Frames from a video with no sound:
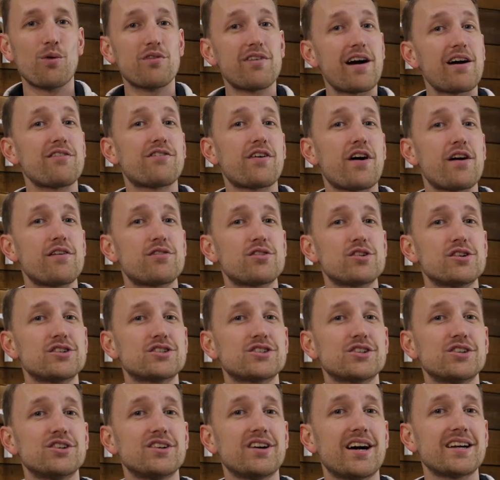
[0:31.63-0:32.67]
Without further
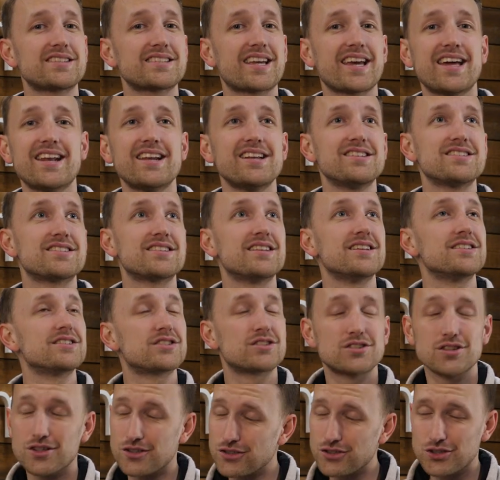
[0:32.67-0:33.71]
ado, let's get into
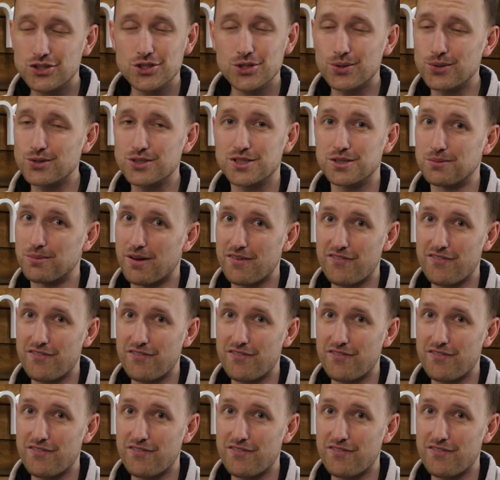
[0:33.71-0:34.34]
this jawsome